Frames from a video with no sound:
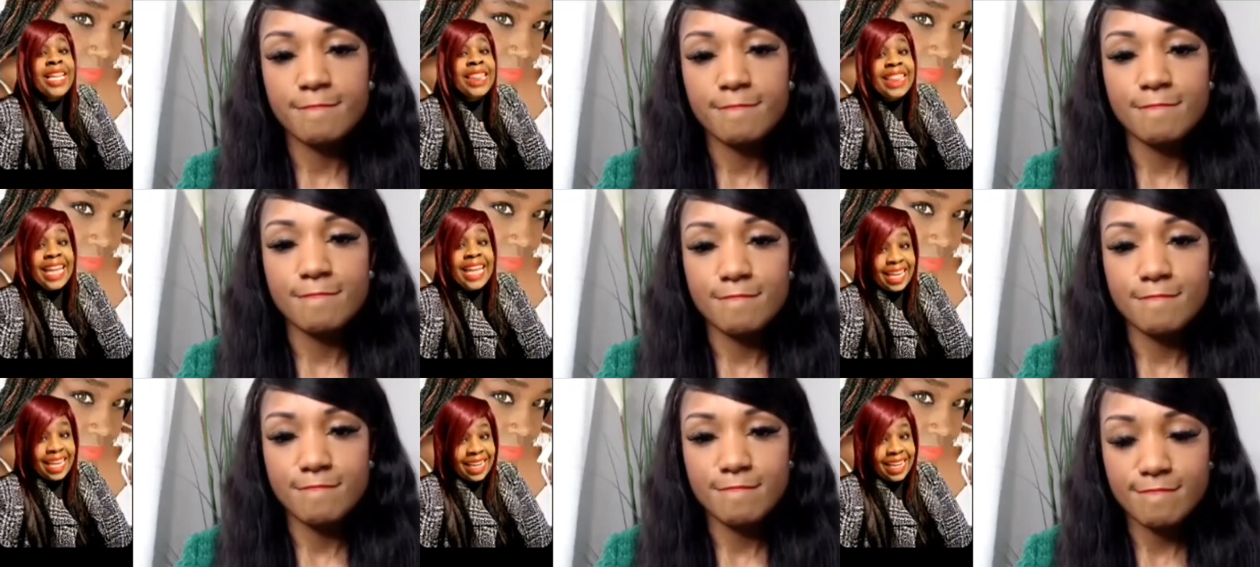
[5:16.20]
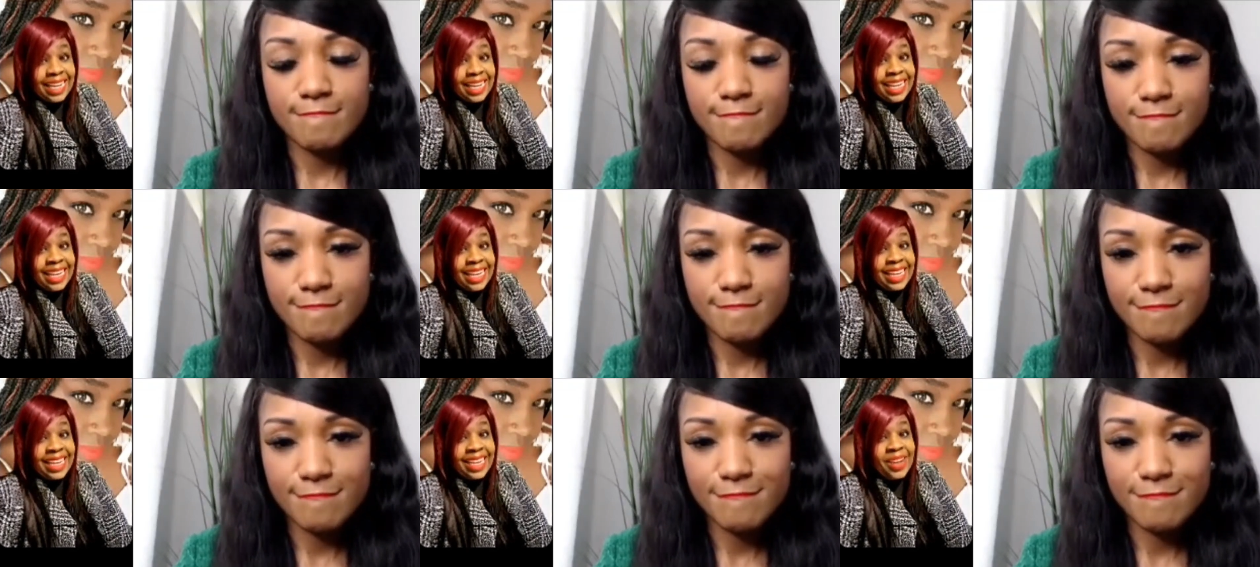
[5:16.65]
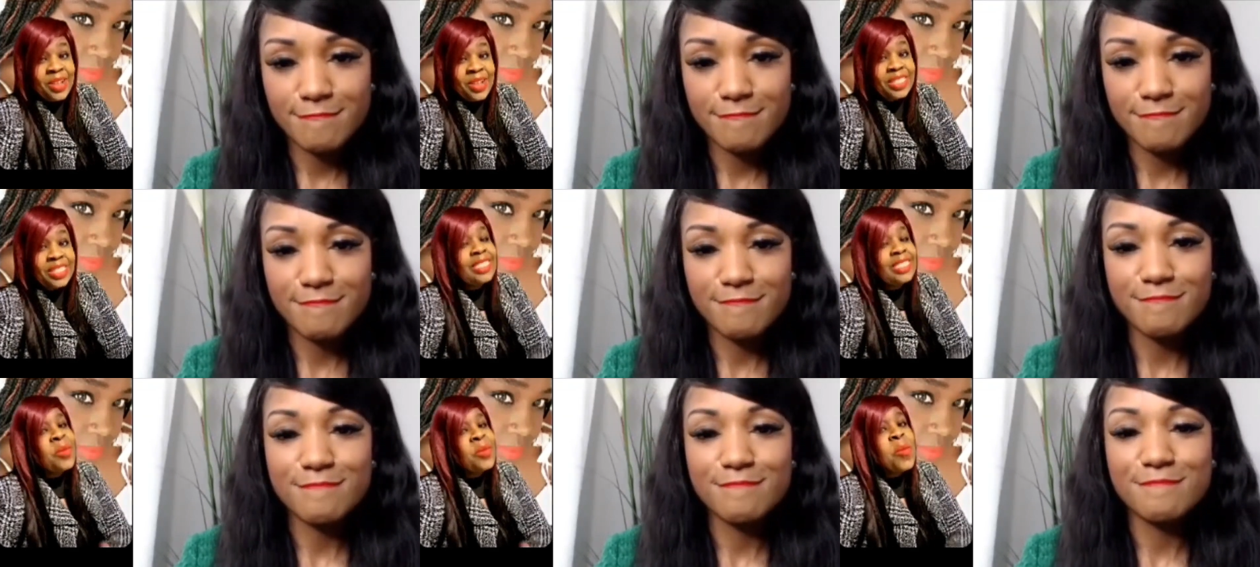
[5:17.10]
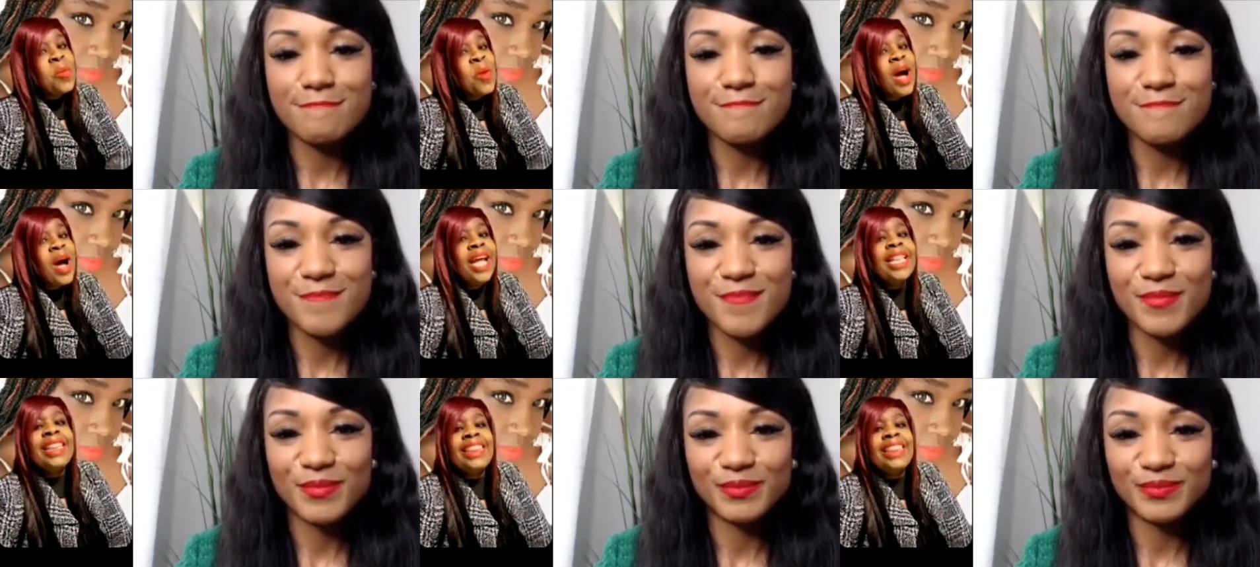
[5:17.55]
Speaker 1: thing, just
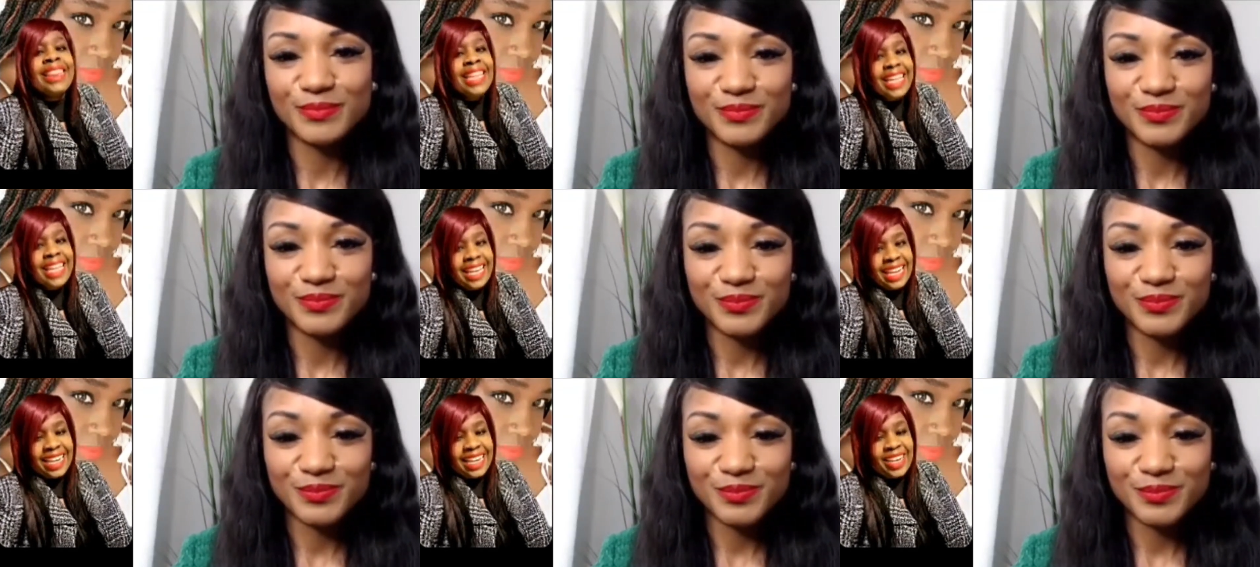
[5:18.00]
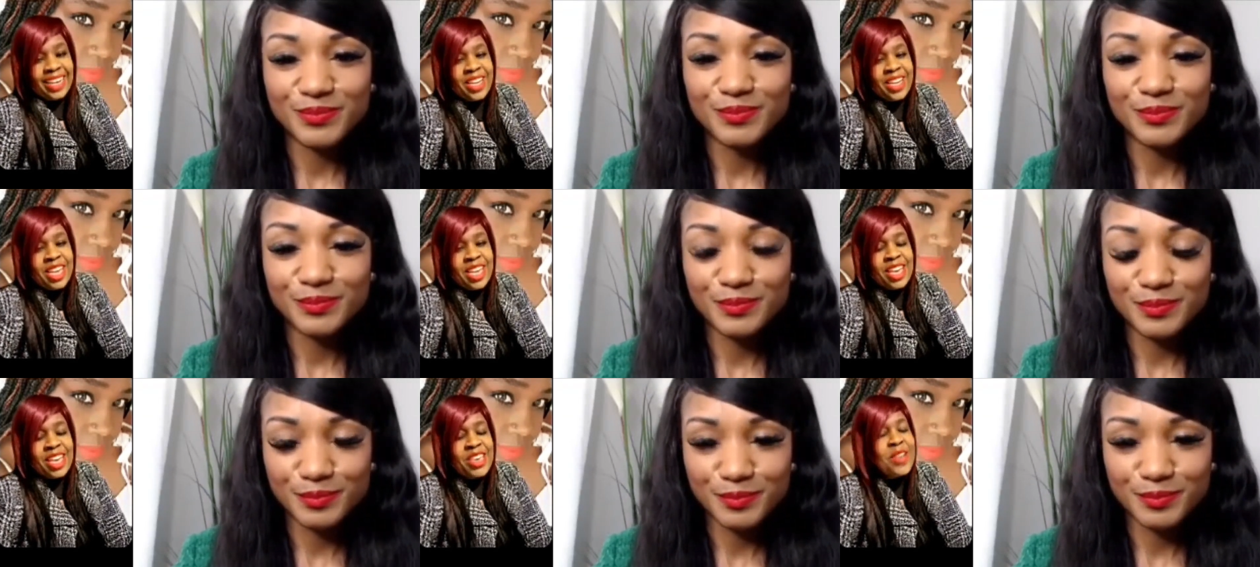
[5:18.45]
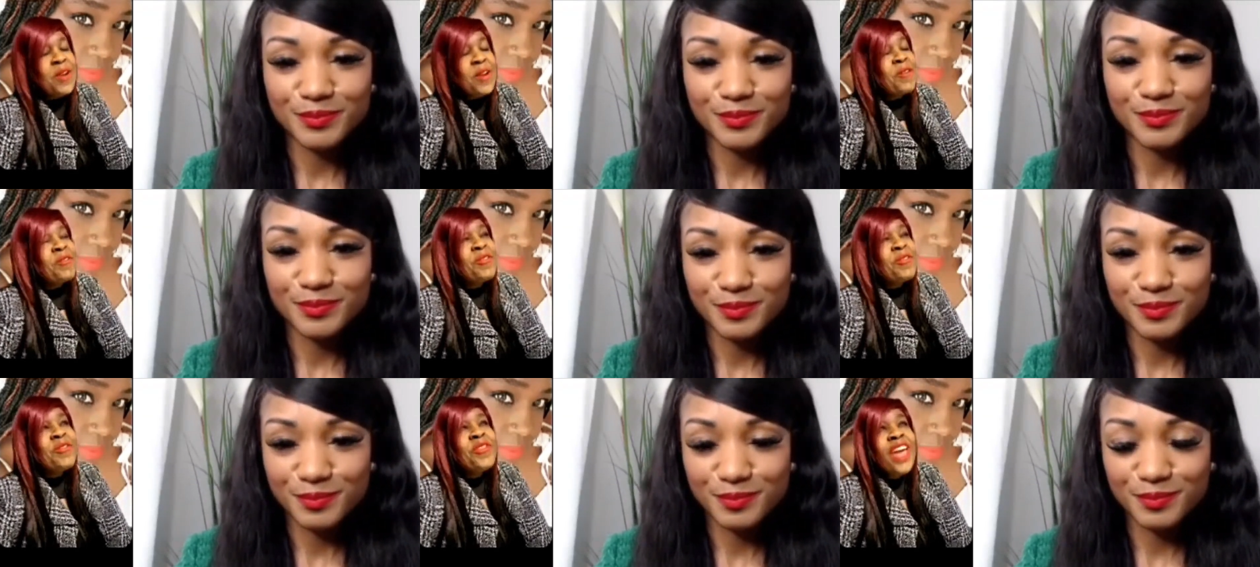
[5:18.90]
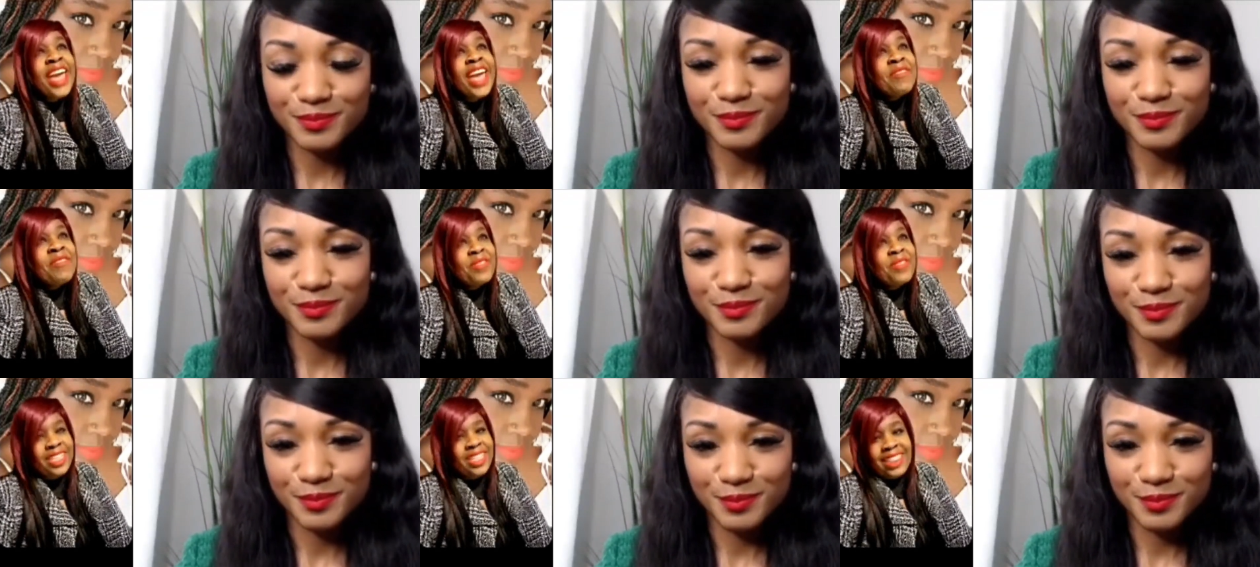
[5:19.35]
one thing, your
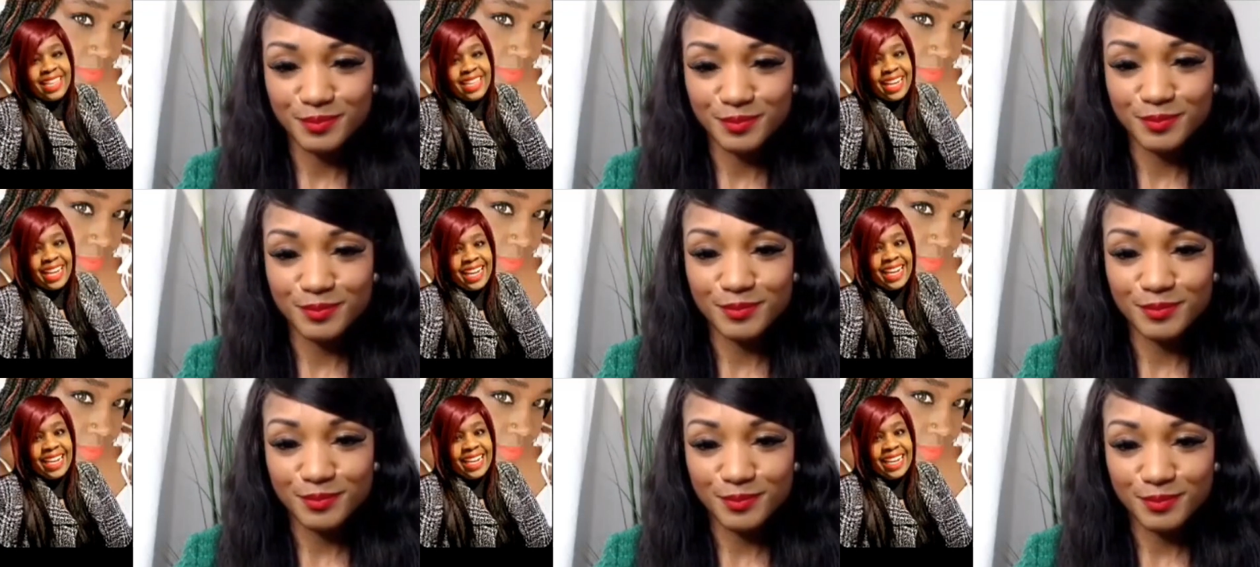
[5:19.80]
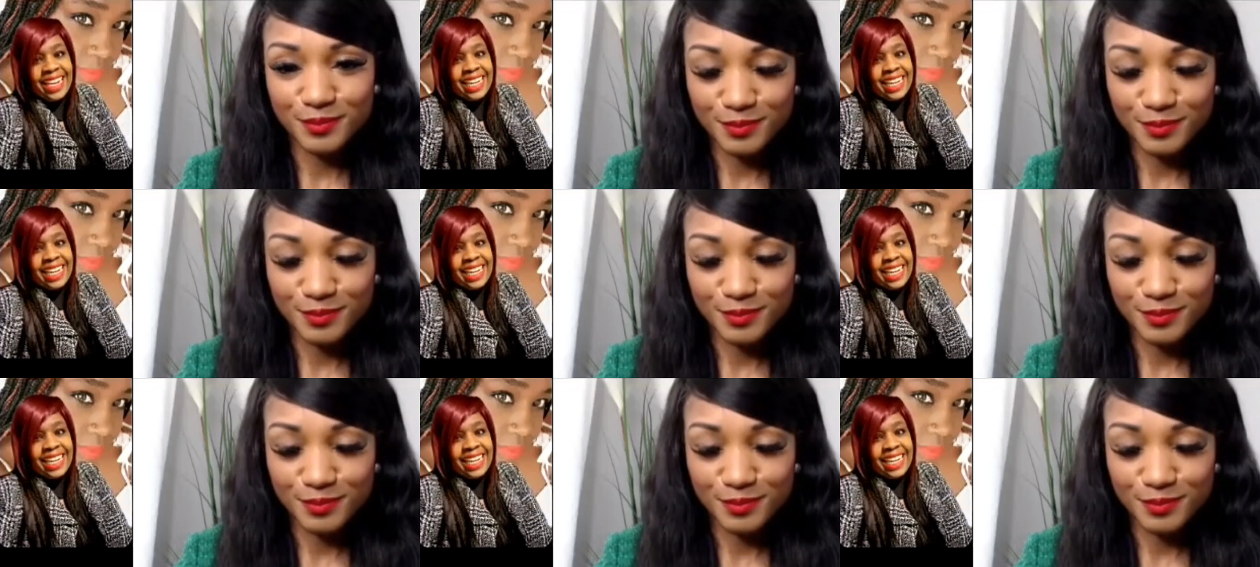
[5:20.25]
favorite thing,